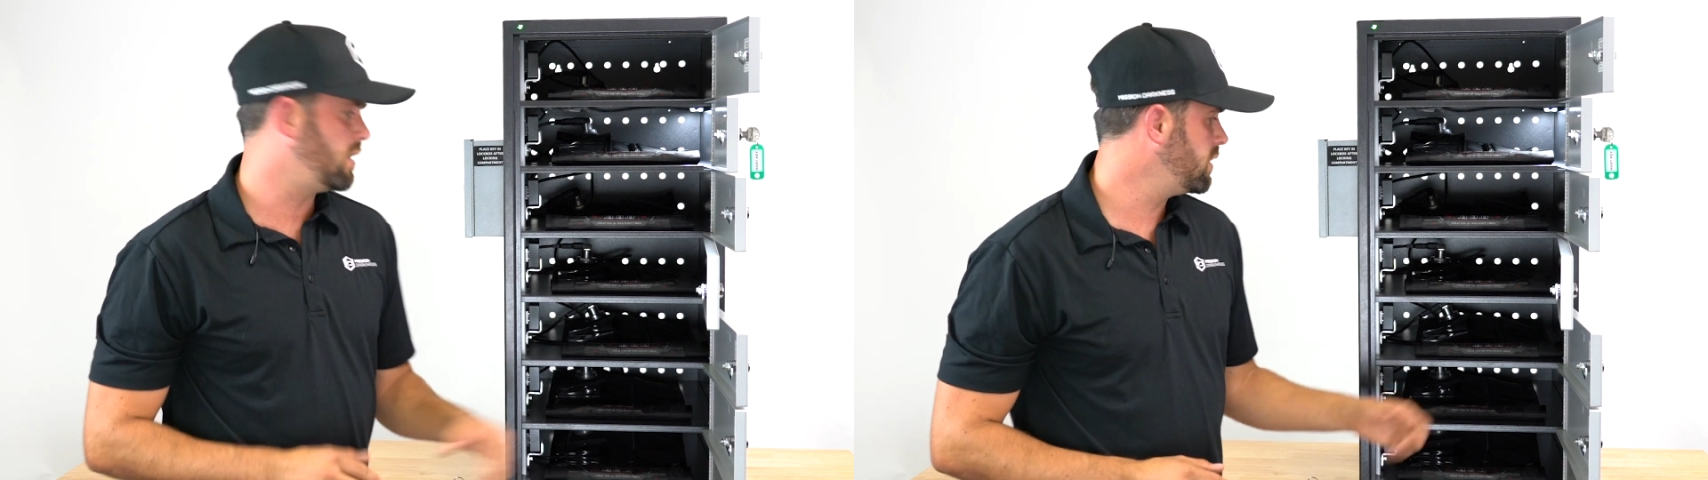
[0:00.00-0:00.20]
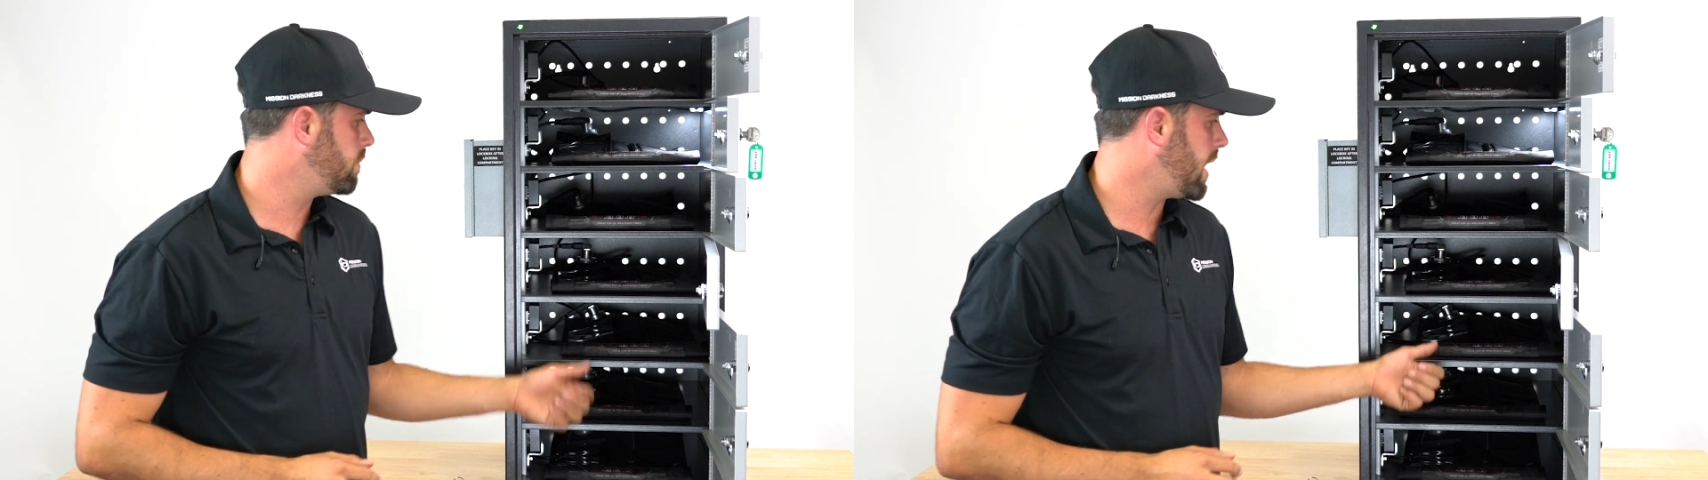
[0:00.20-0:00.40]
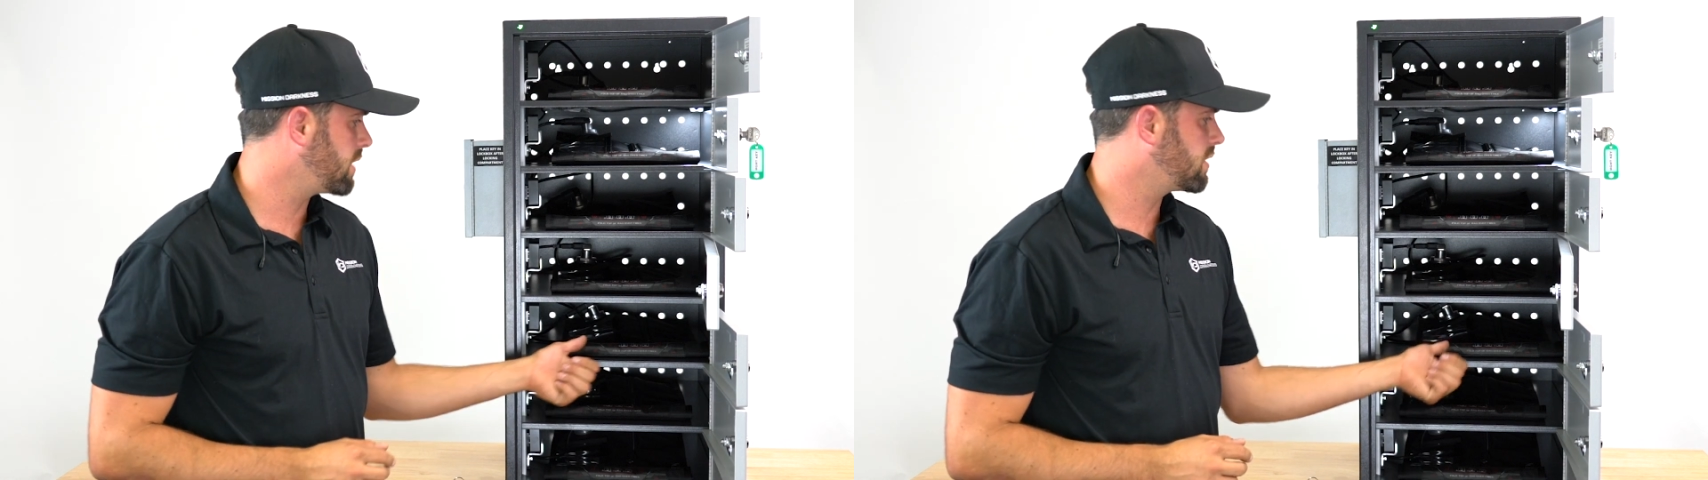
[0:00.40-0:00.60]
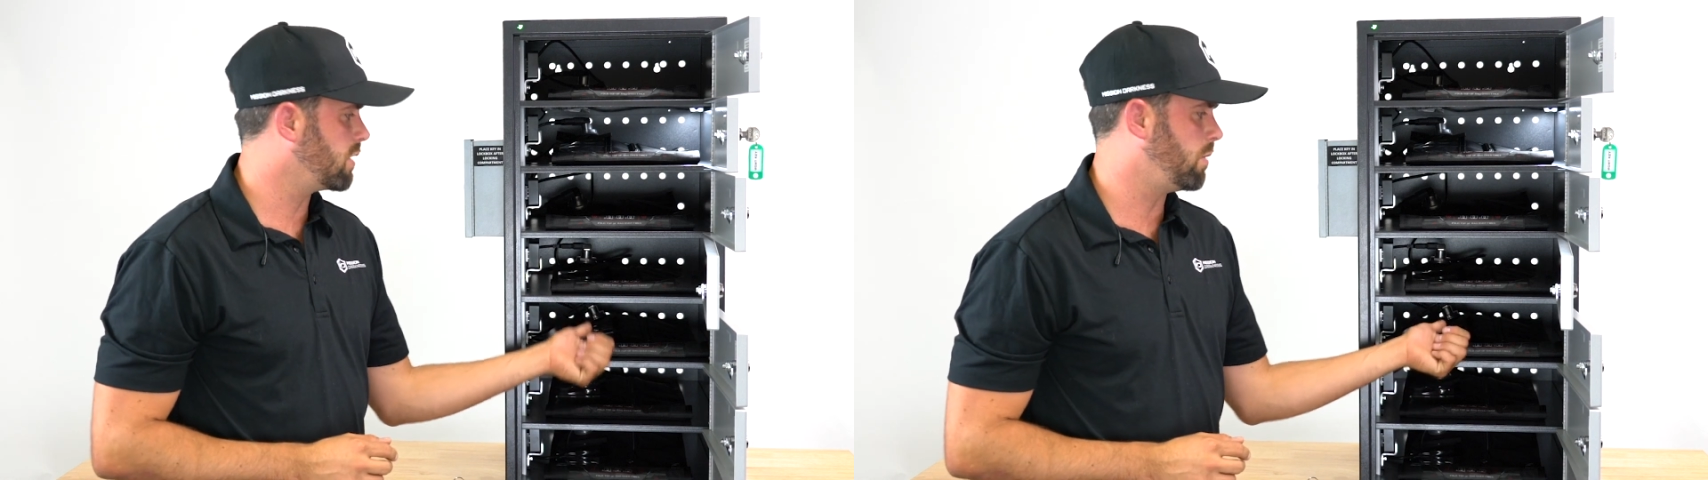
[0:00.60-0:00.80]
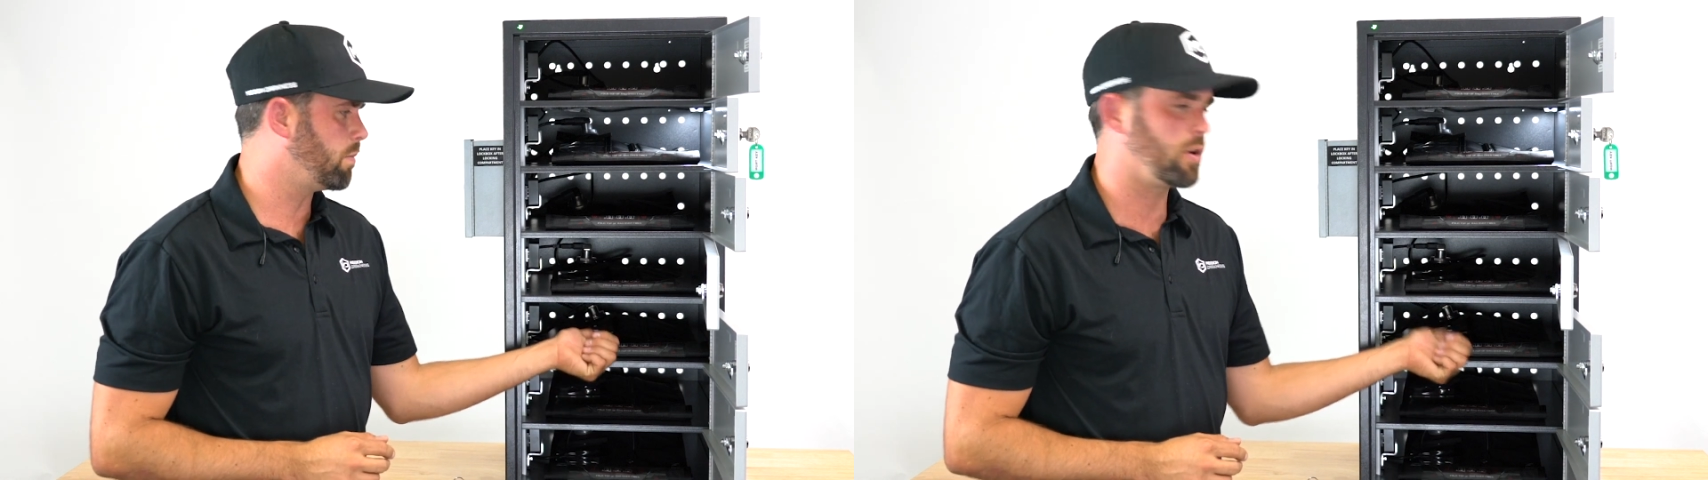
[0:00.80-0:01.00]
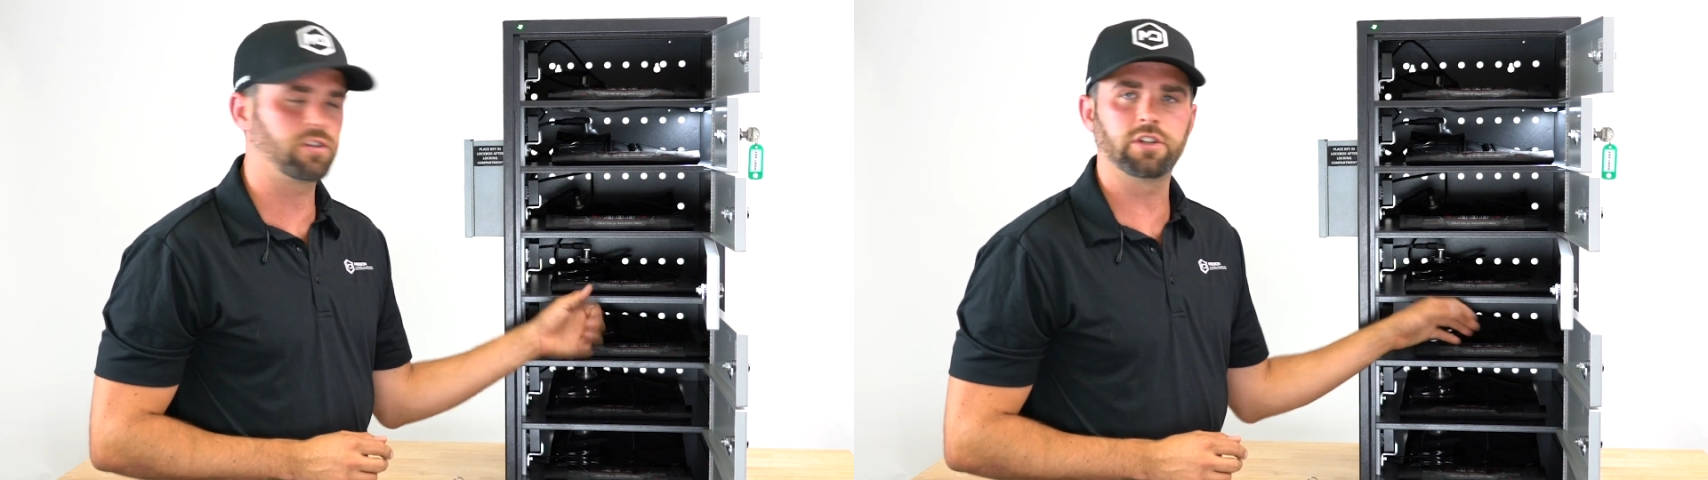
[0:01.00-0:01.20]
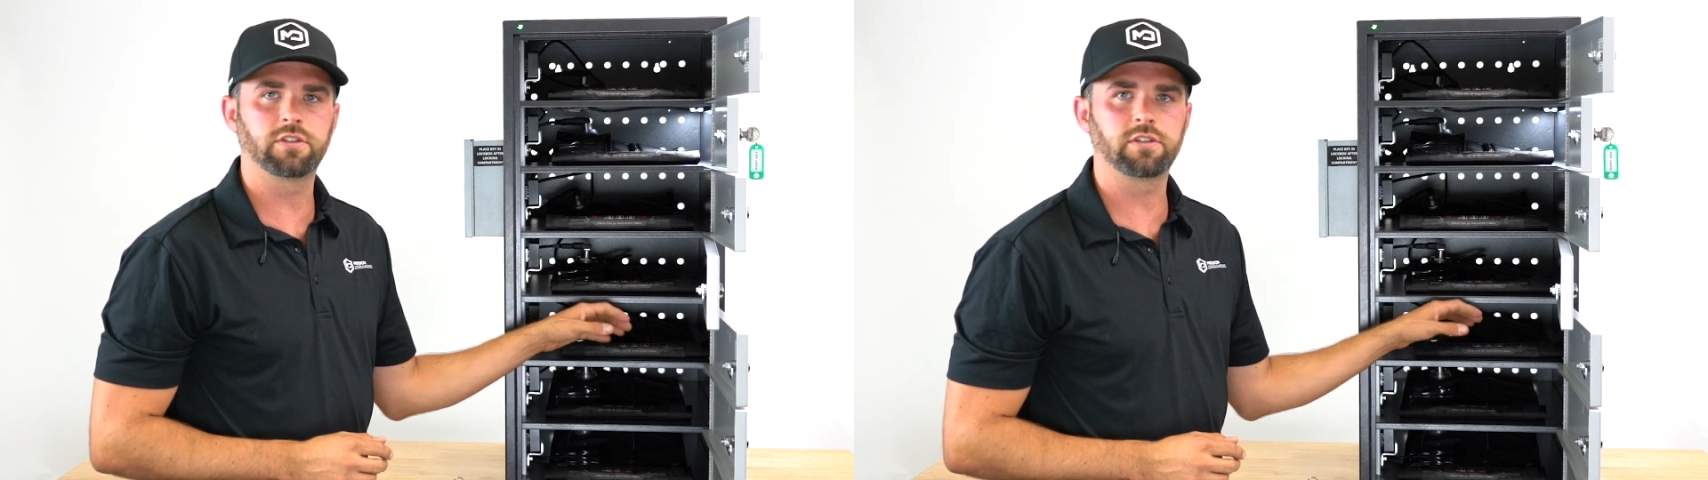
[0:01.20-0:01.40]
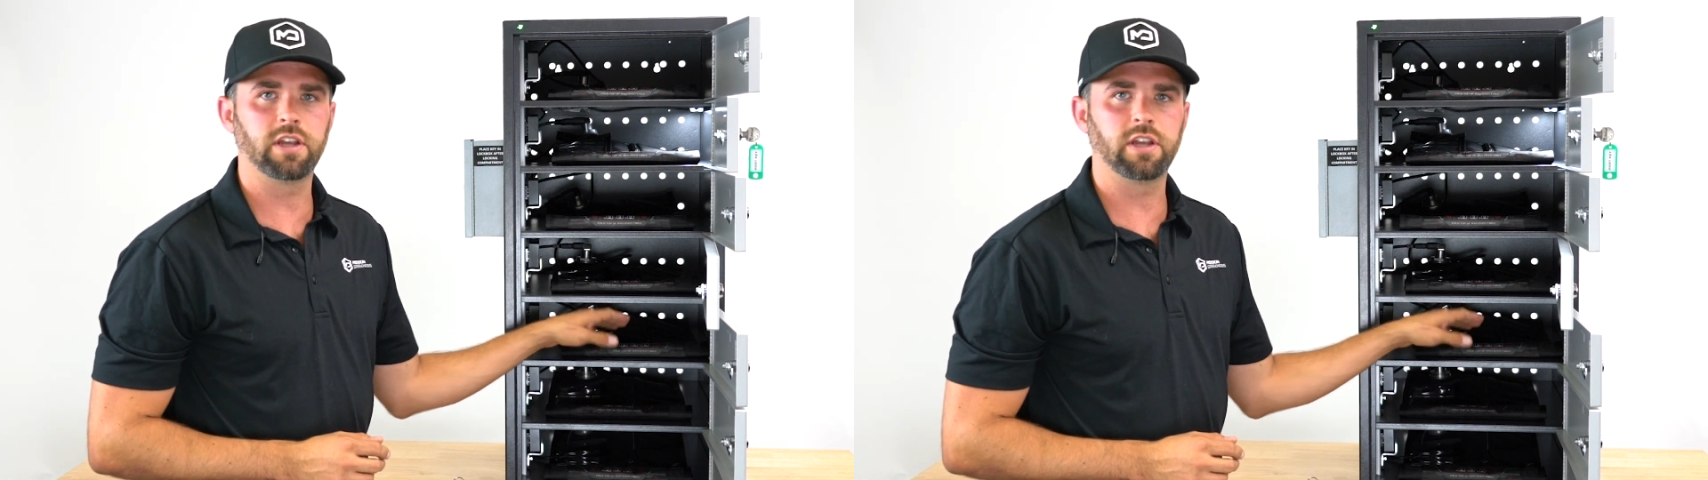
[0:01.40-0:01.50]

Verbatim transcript: these bags can be purchased